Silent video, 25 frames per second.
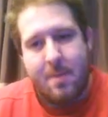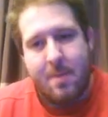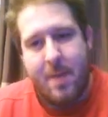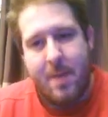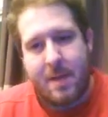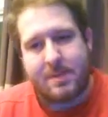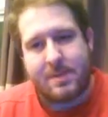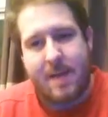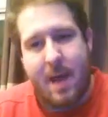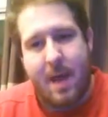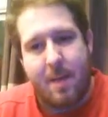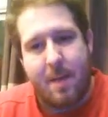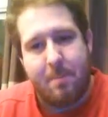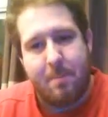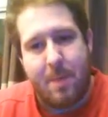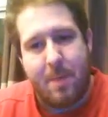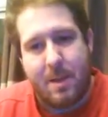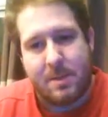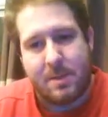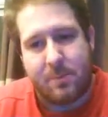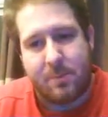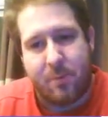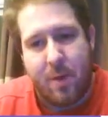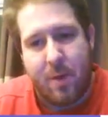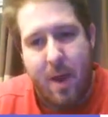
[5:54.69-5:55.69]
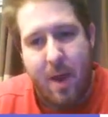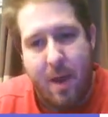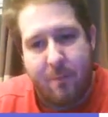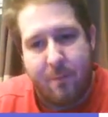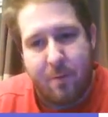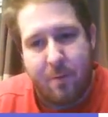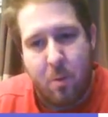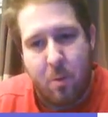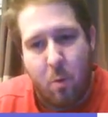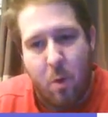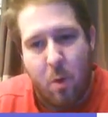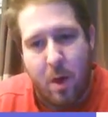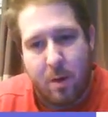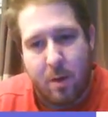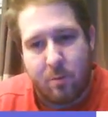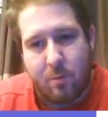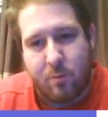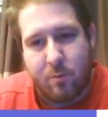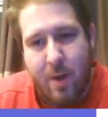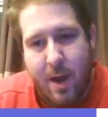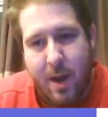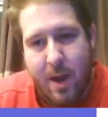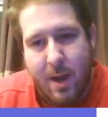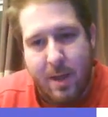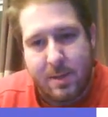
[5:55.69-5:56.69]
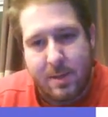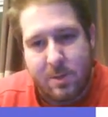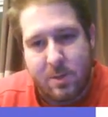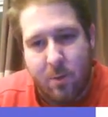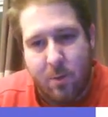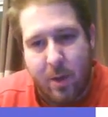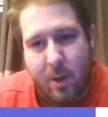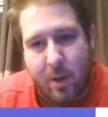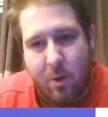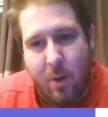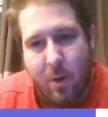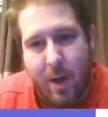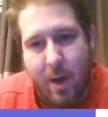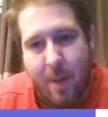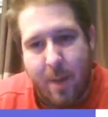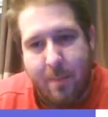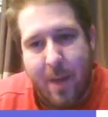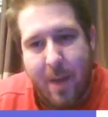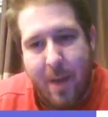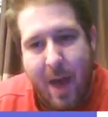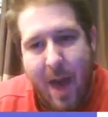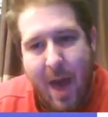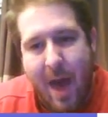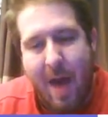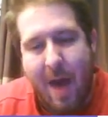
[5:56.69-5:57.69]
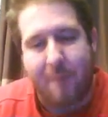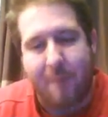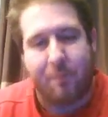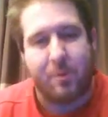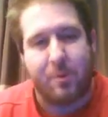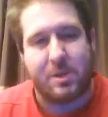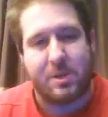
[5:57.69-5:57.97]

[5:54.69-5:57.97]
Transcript: that means for every one right, it's only going up a half,